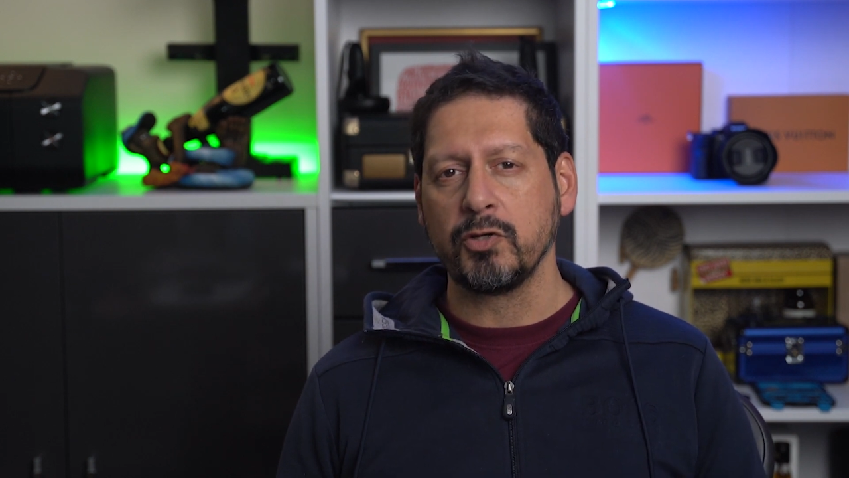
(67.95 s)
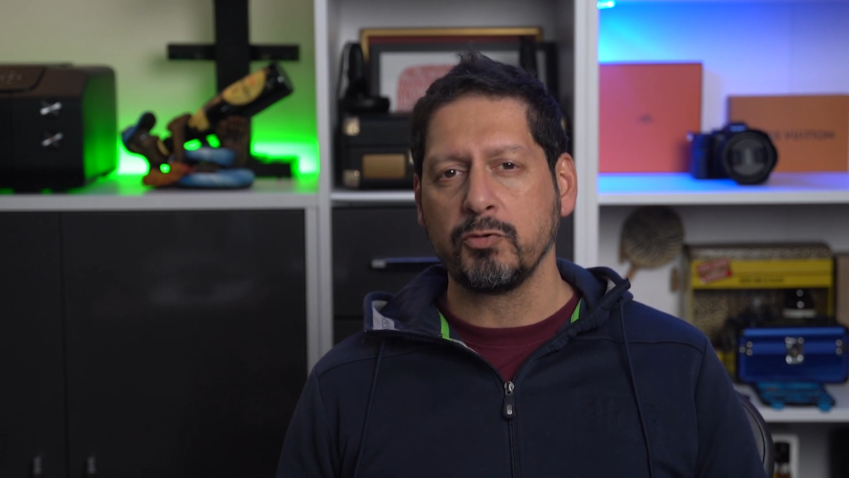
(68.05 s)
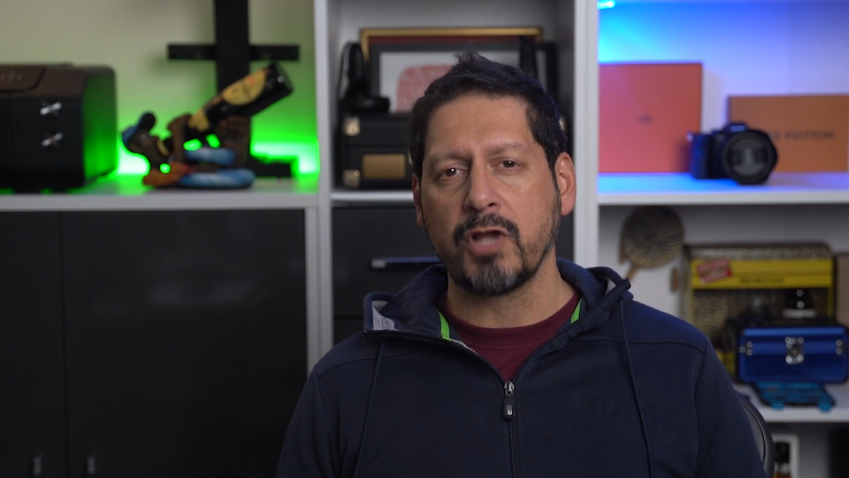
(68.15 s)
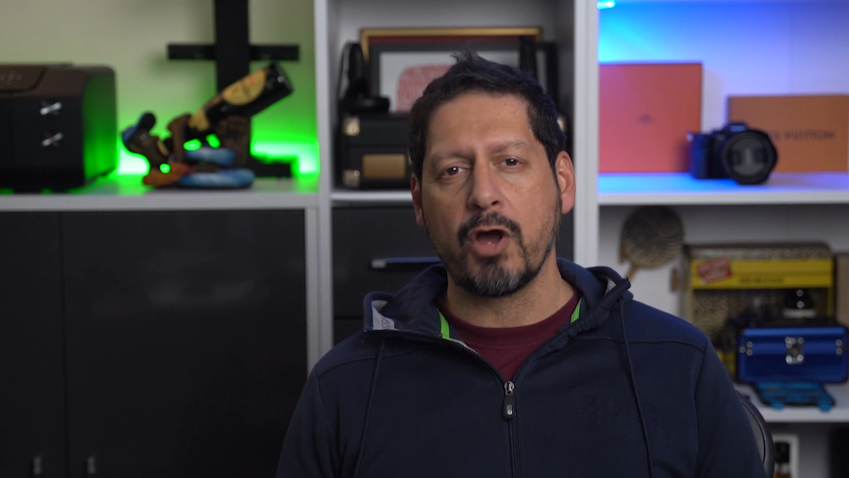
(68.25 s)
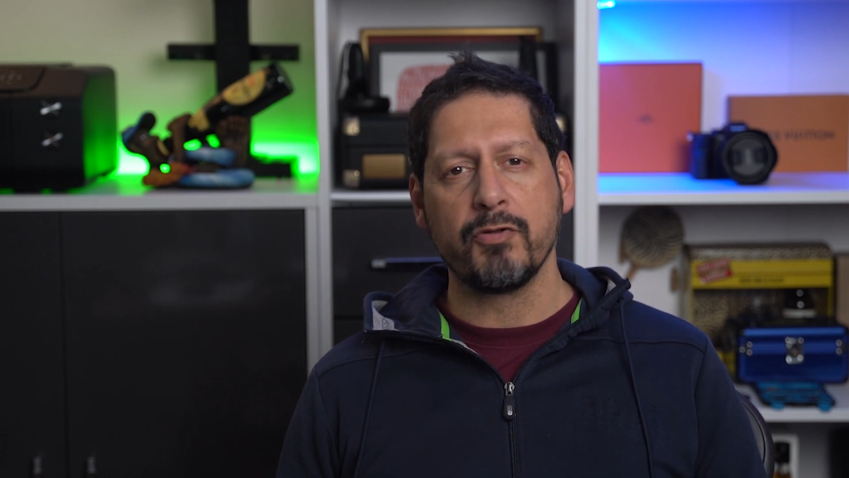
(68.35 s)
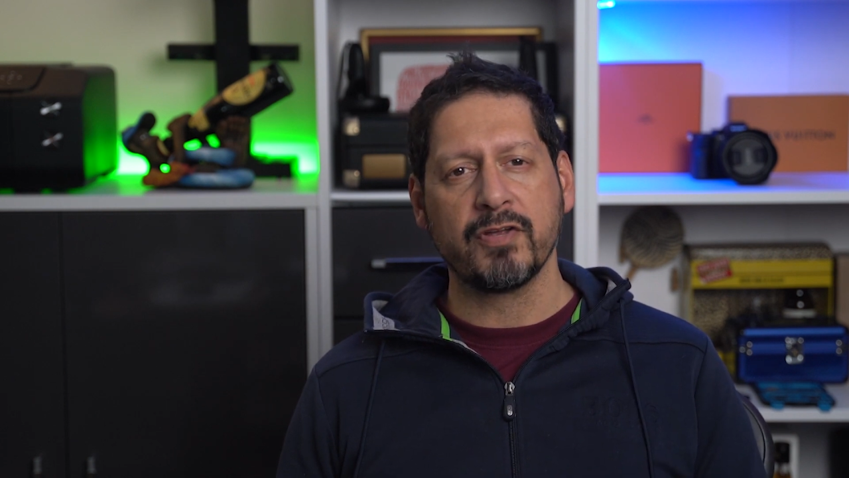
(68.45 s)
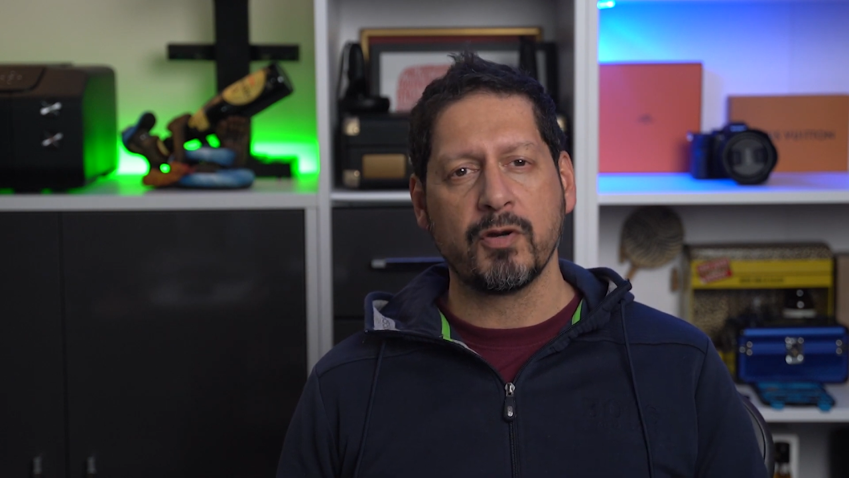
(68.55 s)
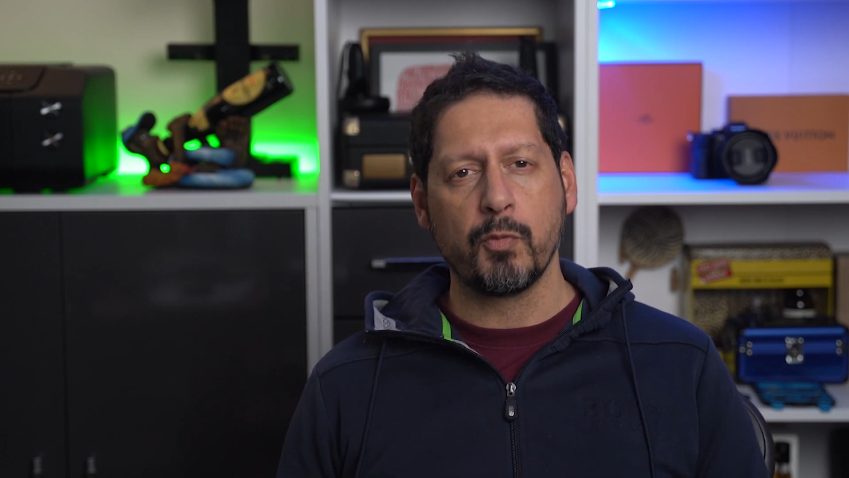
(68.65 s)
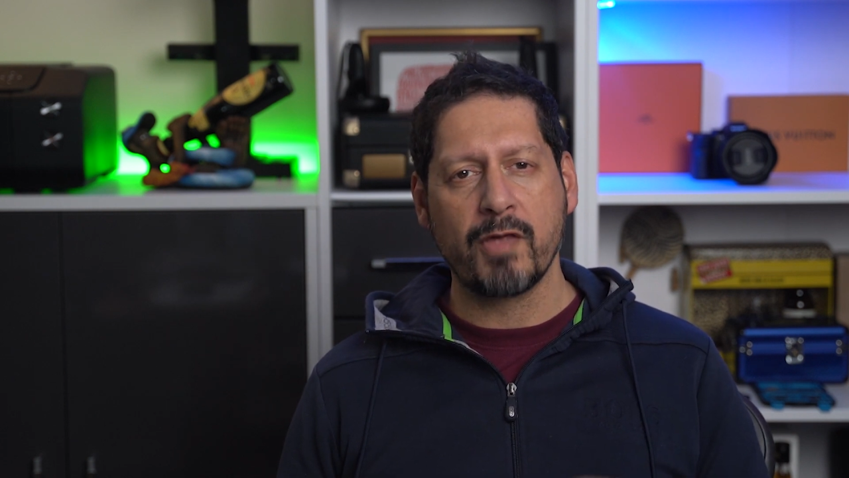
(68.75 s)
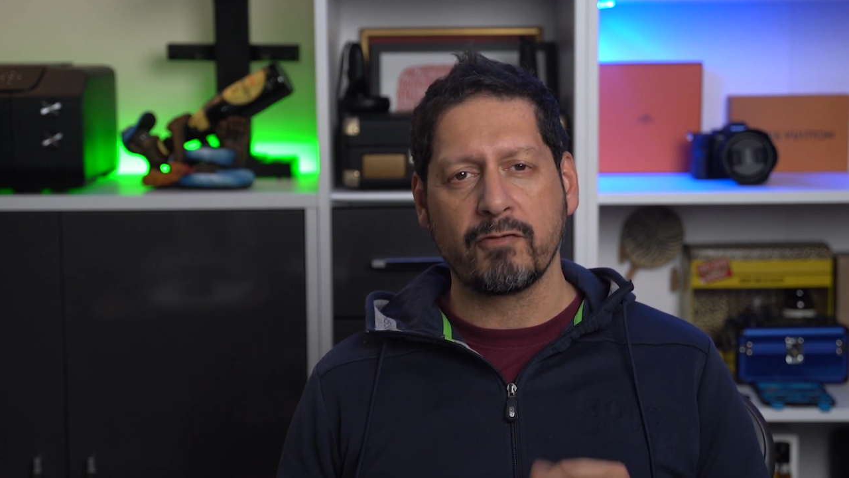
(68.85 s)
you'll know
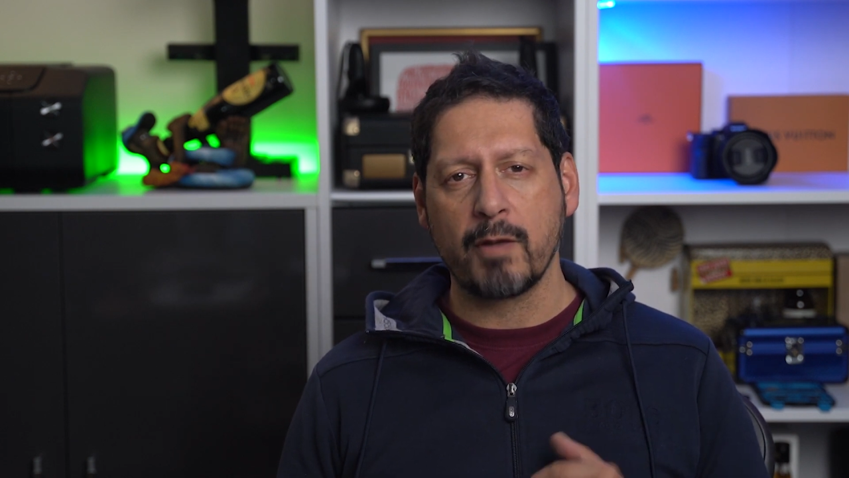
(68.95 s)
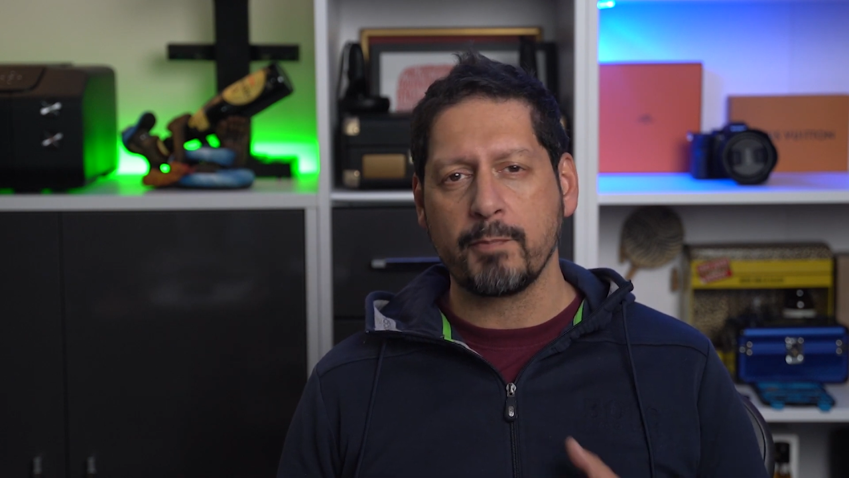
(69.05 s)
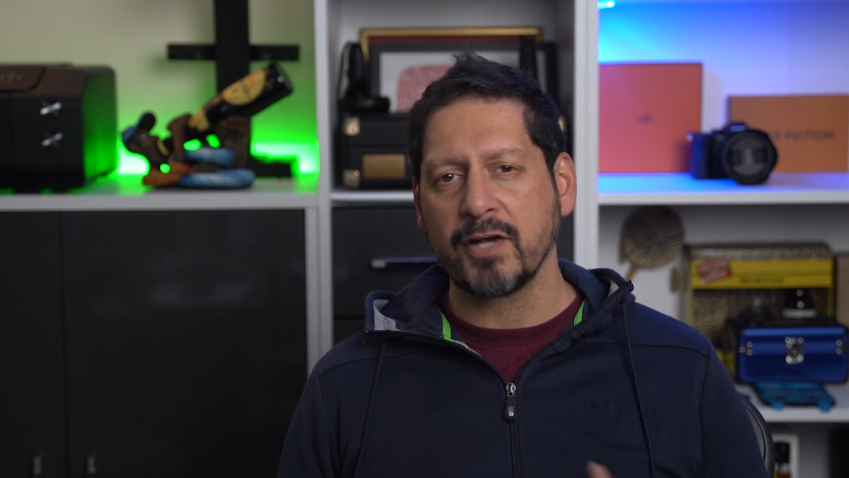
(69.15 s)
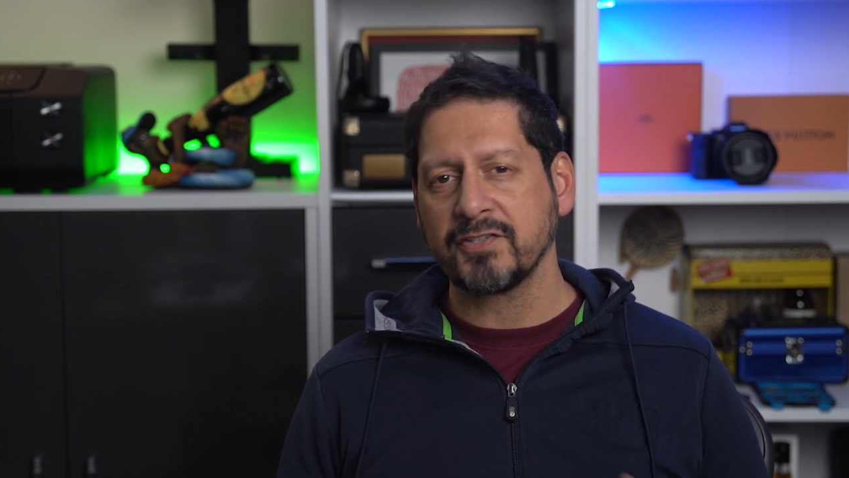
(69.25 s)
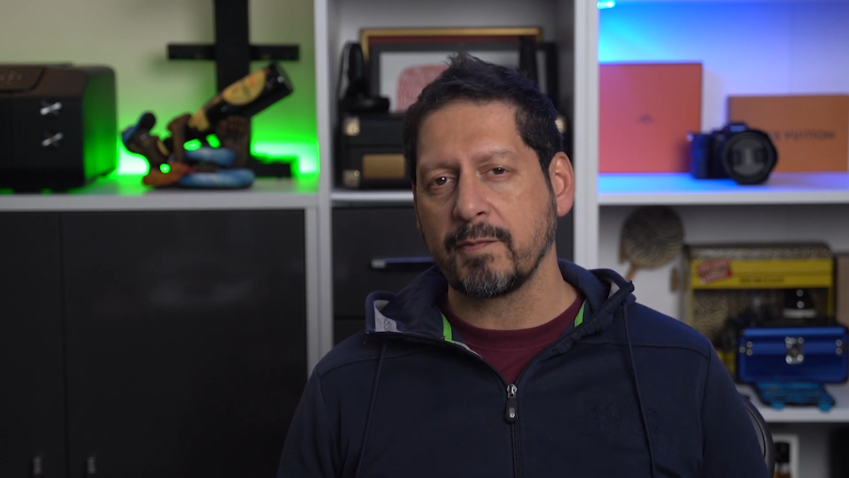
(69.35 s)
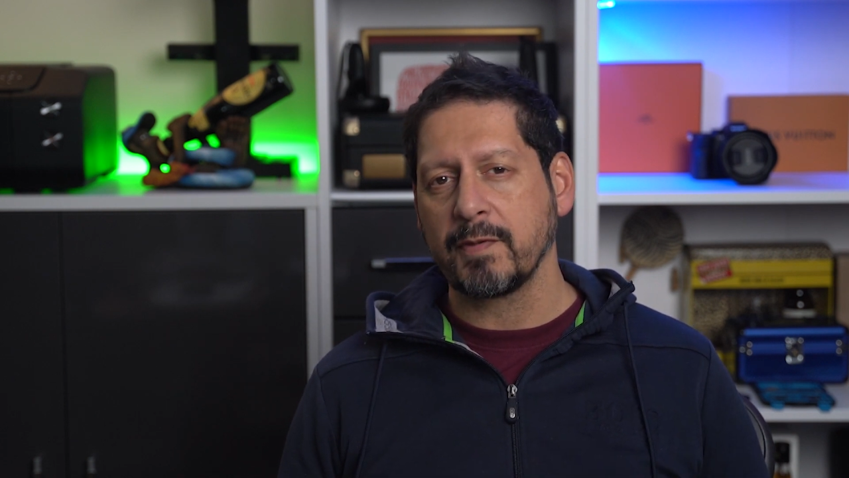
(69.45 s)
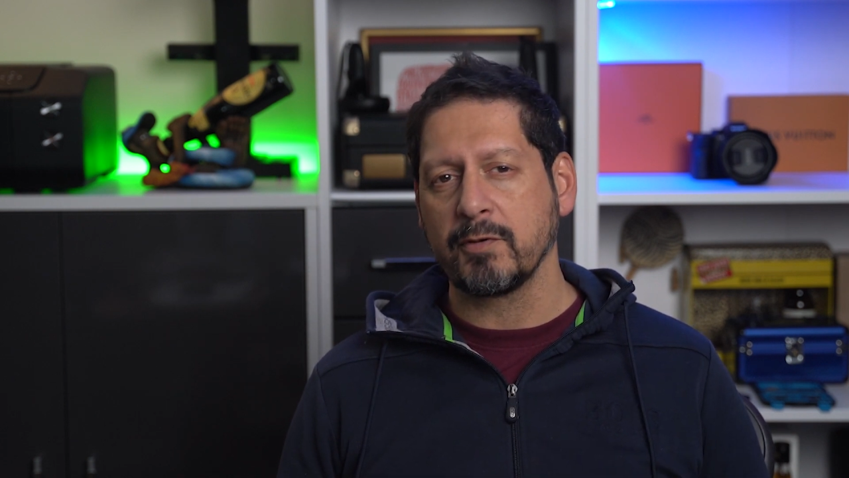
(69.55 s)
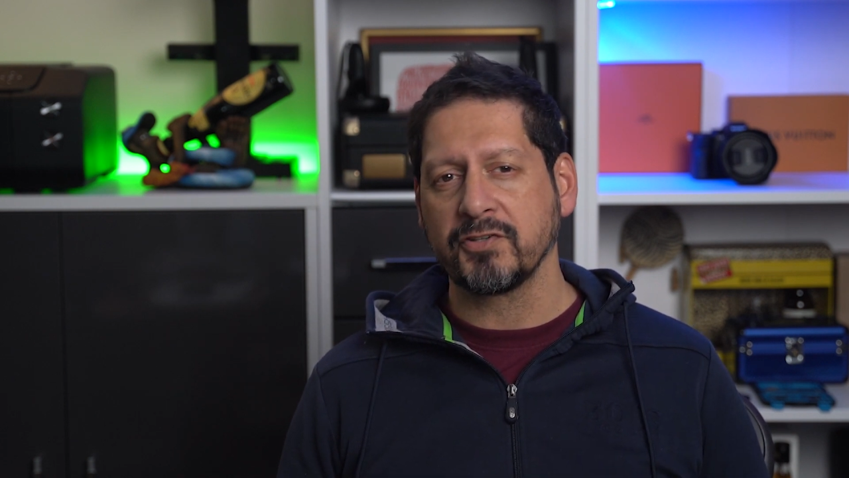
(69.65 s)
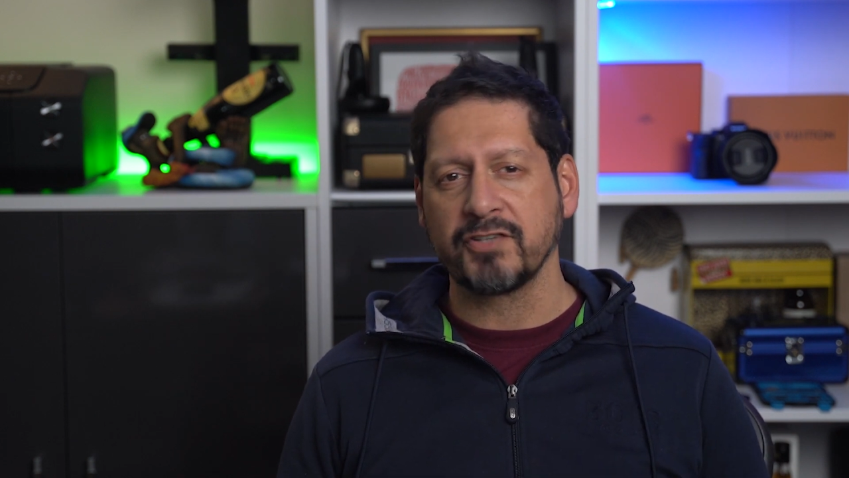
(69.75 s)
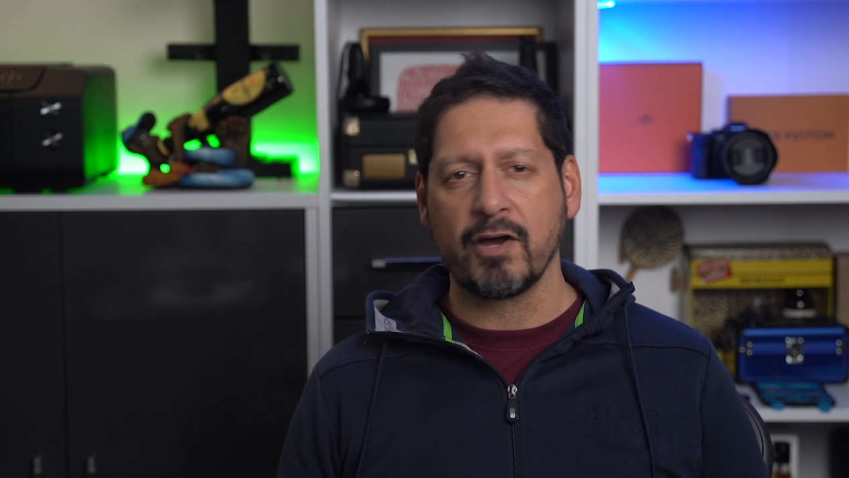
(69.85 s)
that whether I buy something
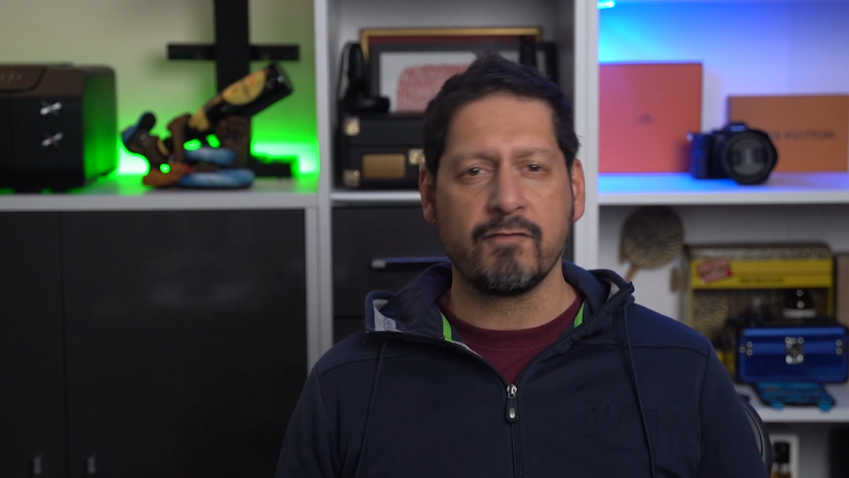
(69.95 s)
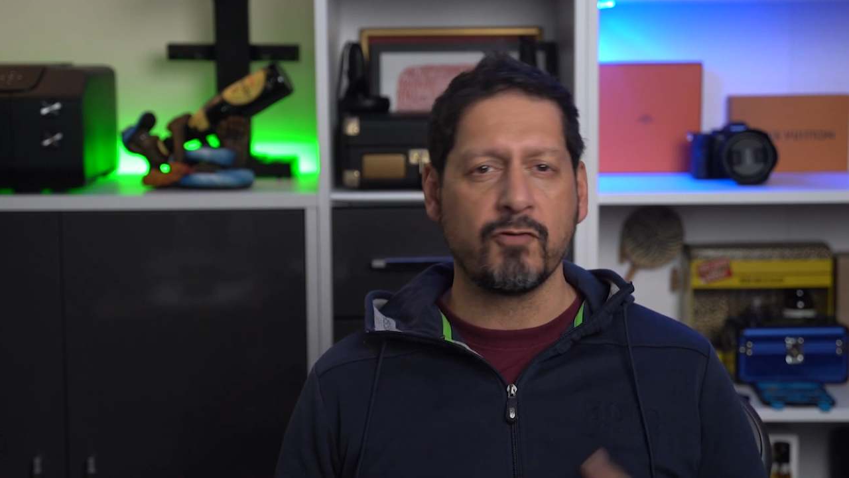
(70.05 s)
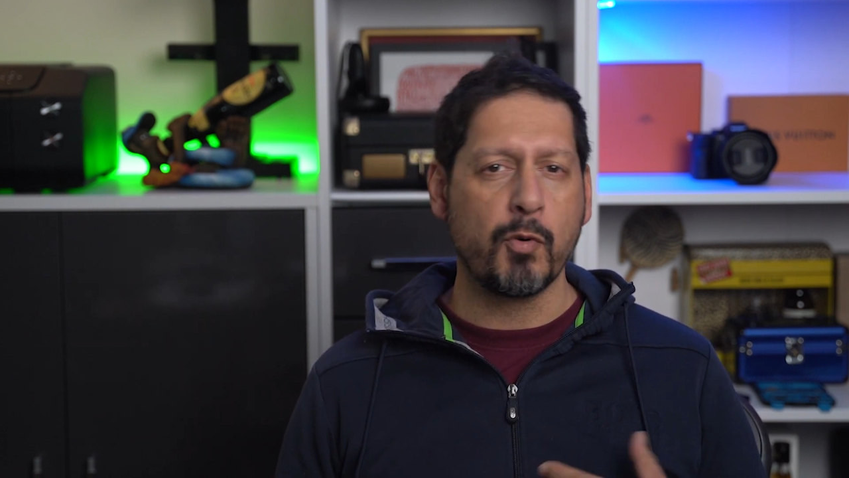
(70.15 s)
myself